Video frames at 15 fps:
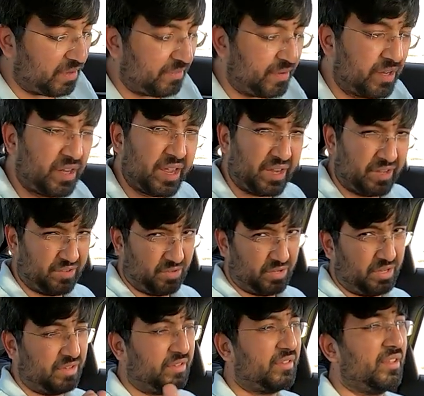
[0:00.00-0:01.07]
given, like you
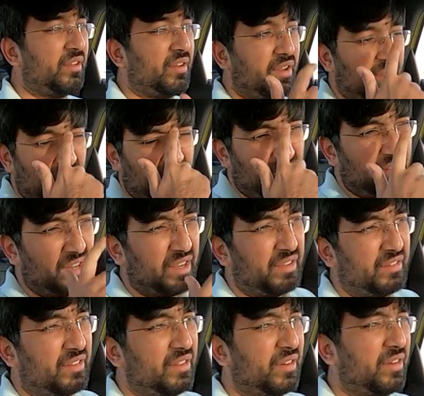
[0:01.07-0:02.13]
can just
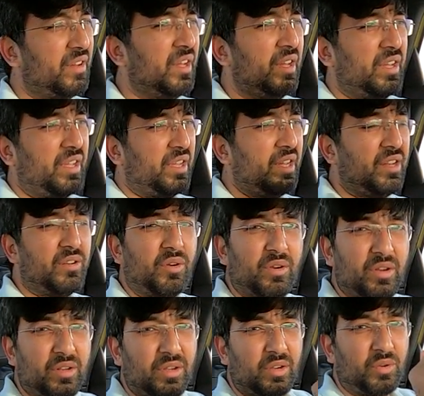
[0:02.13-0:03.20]
increase the heat
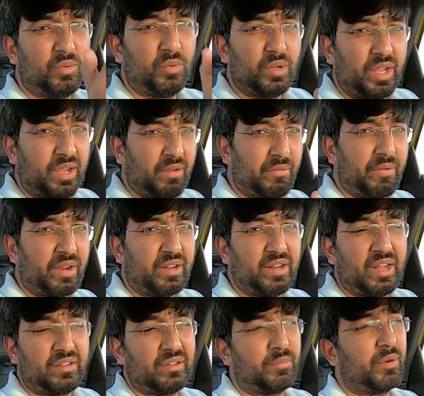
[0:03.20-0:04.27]
or the cooling effect.
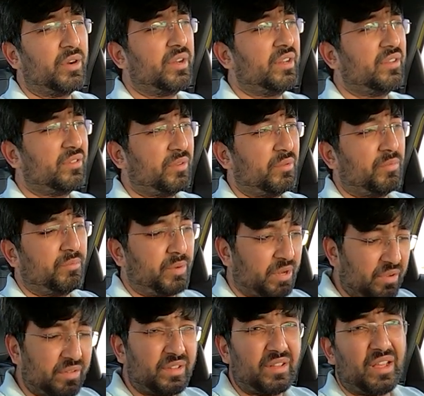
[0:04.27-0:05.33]
That's about it. So
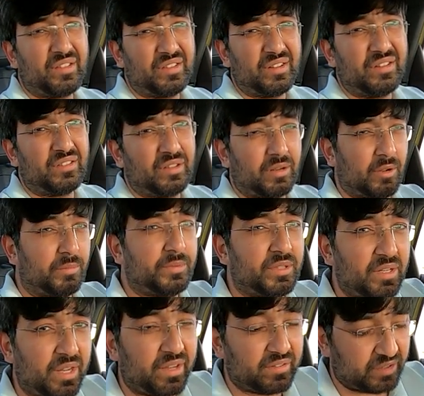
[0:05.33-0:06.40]
because as I said, it's an
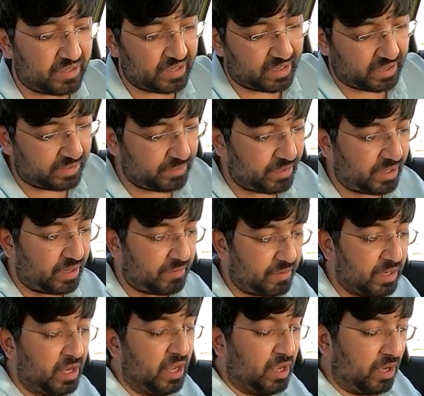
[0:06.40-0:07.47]
optional extra that has been
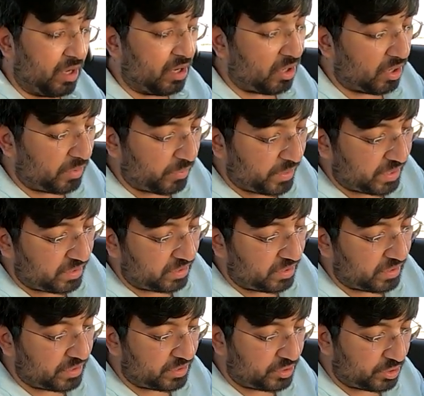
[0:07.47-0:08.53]
given, along with
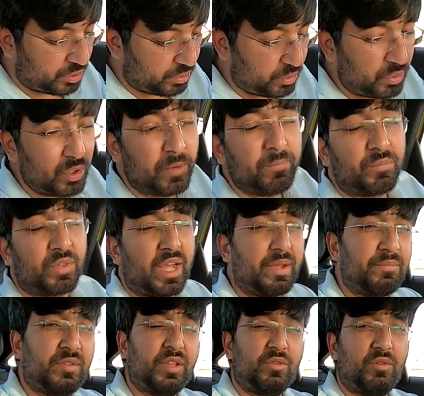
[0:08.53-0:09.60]
the two
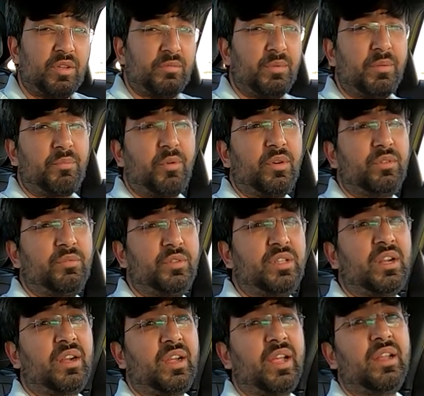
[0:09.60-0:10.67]
type C USB ports which
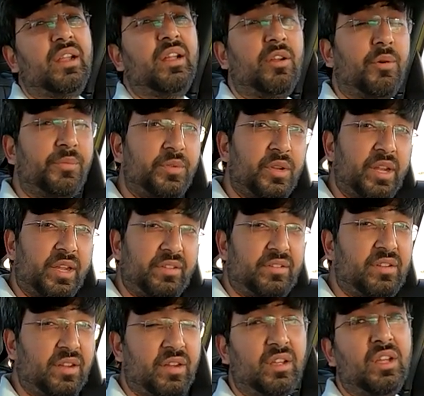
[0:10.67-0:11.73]
are again an optional
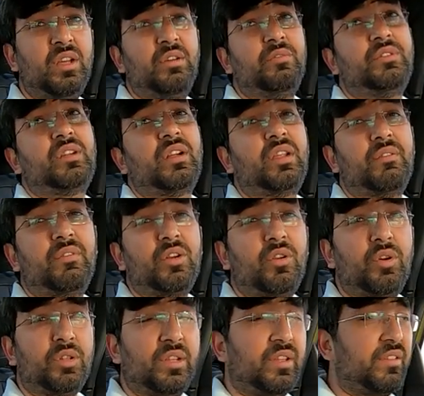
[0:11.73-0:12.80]
extra which are given
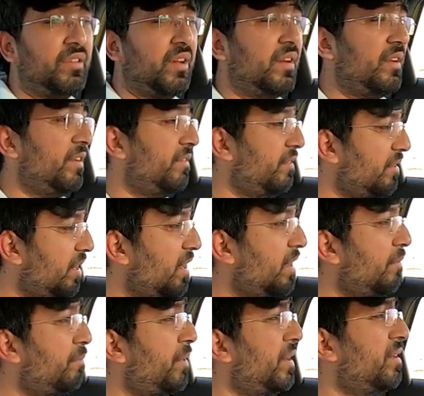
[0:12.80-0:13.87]
on this
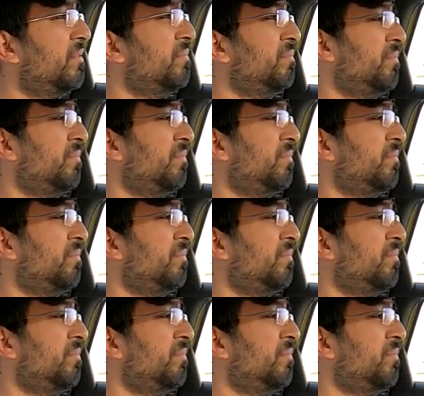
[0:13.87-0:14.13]
RS3. But